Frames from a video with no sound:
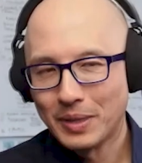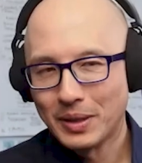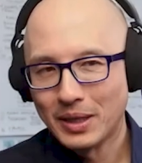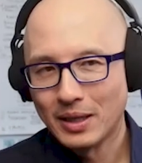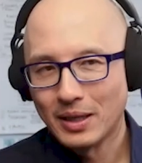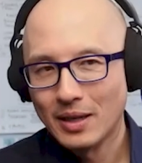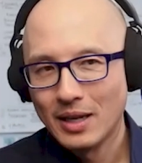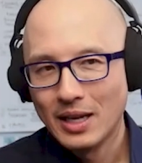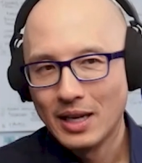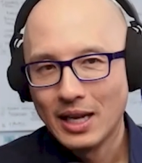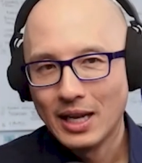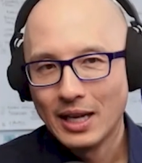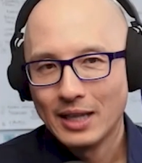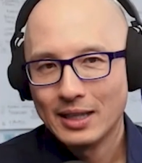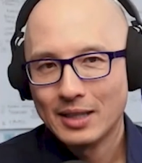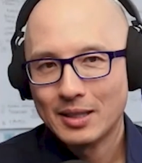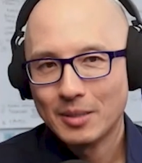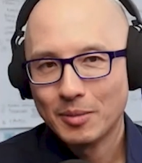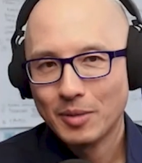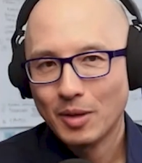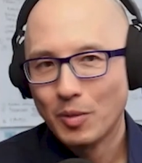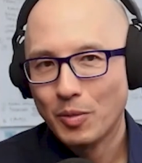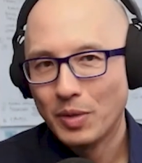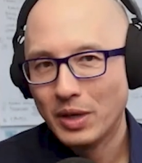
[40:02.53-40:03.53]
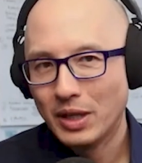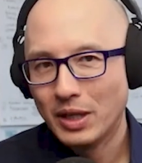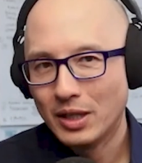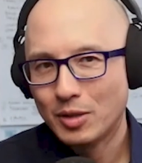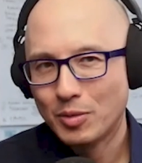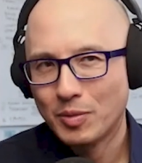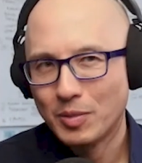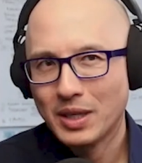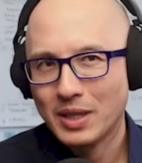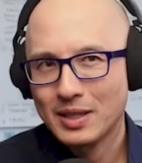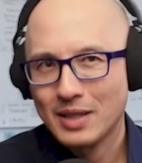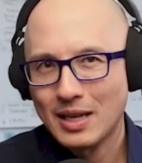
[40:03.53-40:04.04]
but it's something we need to
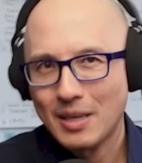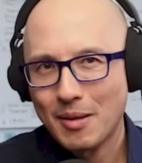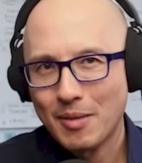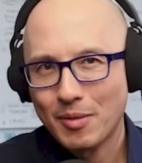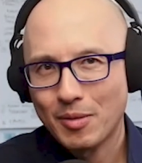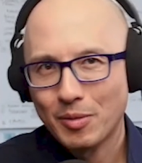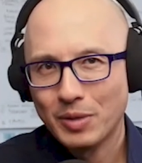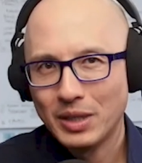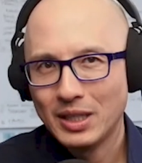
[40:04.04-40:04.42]
re-examine.